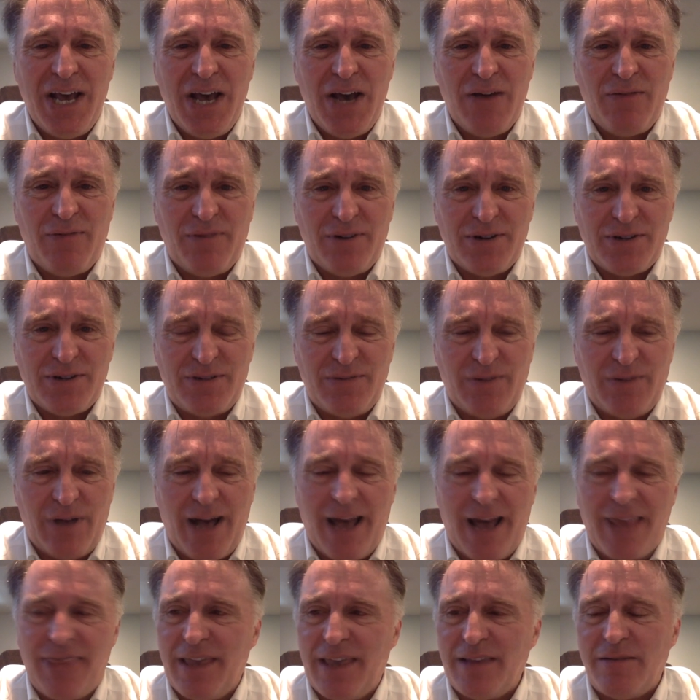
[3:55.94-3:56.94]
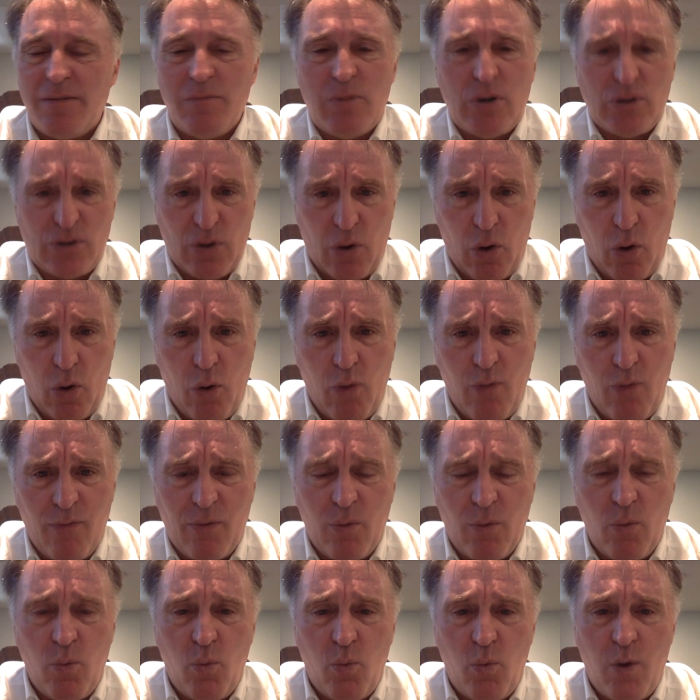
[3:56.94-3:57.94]
First of all, I think the most
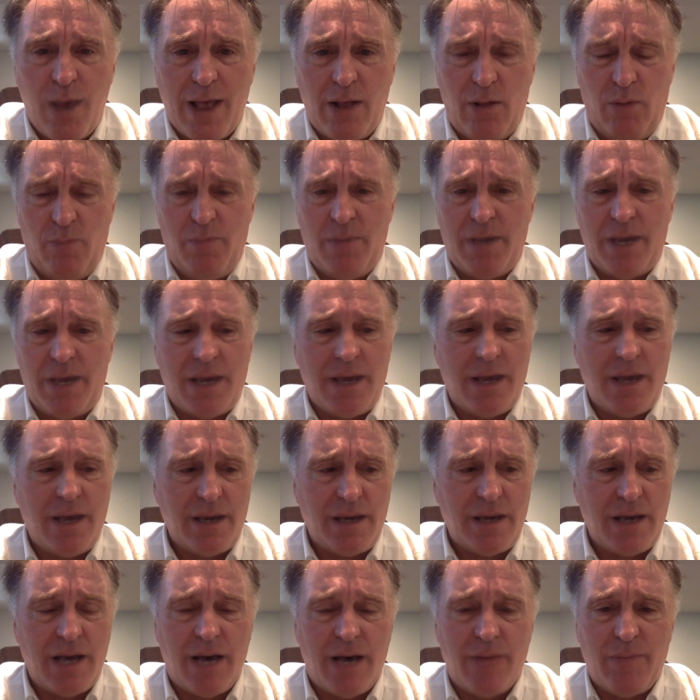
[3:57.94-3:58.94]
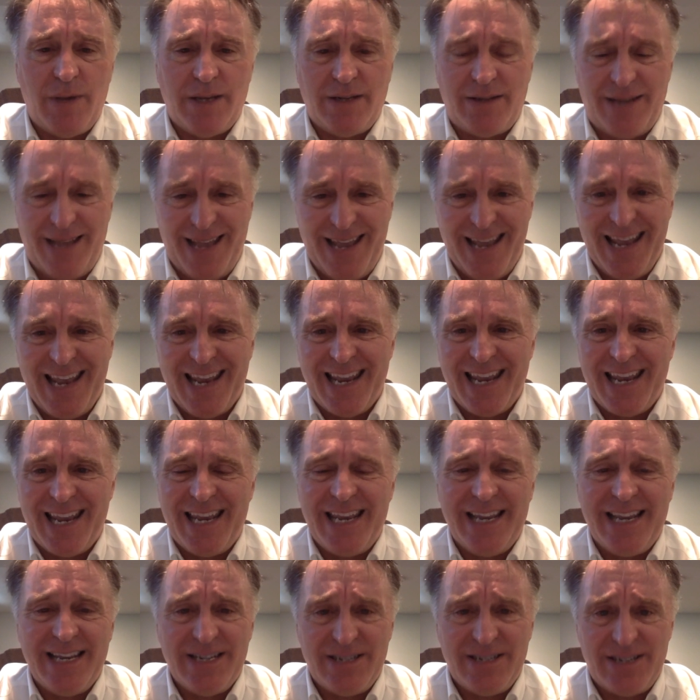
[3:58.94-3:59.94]
overwhelming comment
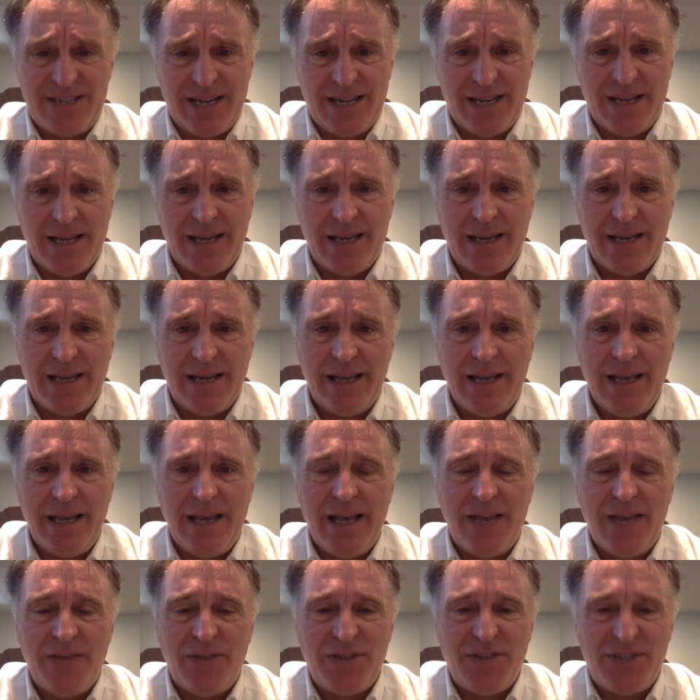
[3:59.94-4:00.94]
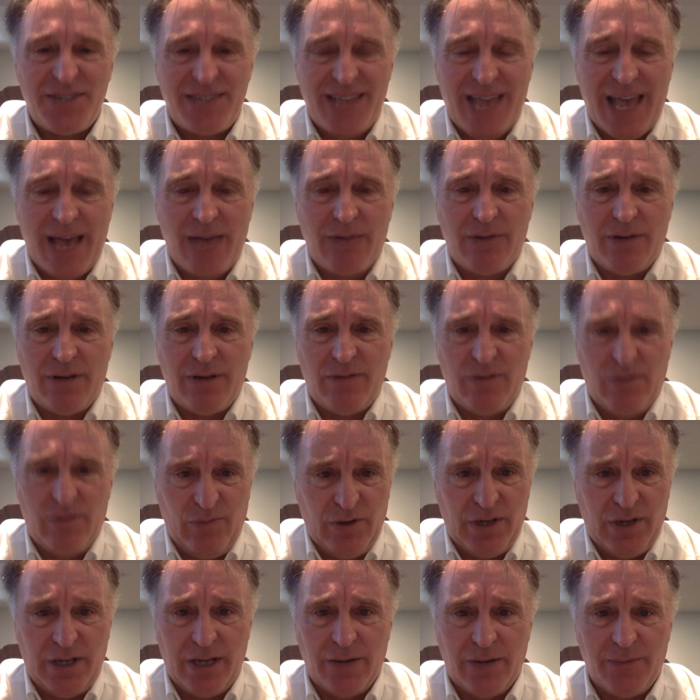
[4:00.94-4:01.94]
is the sound of the
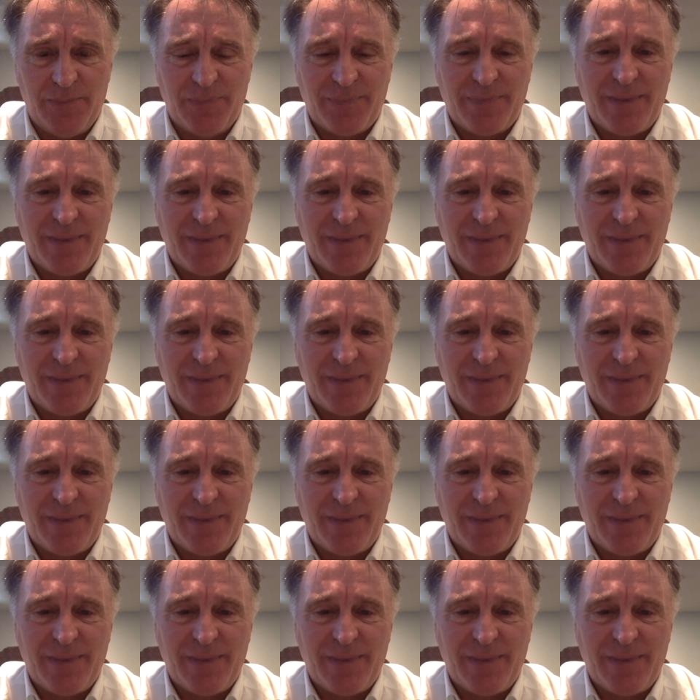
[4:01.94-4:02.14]
video.